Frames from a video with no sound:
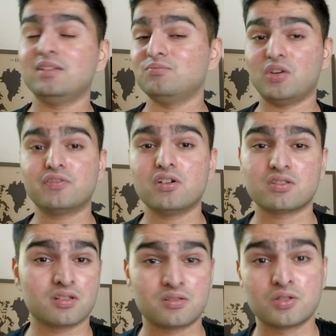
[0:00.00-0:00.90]
of course
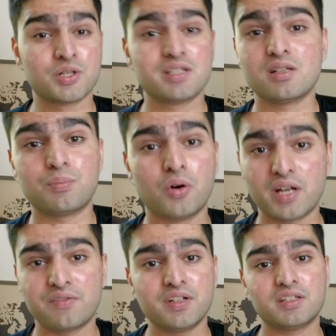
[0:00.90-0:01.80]
the student support,
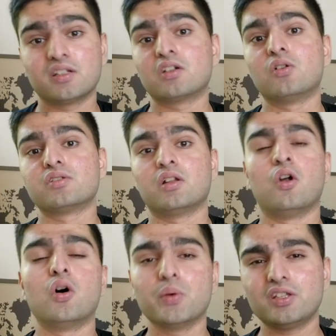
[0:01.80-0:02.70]
everything that goes
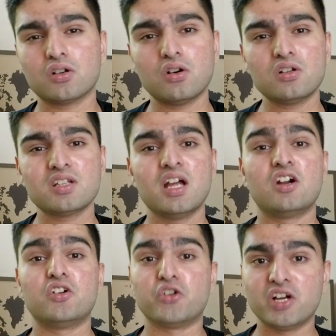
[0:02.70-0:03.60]
along with your course
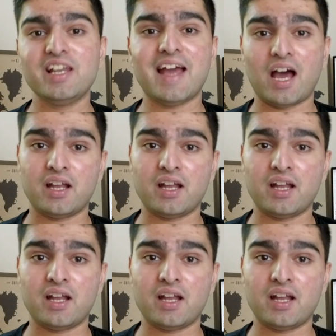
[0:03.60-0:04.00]
really add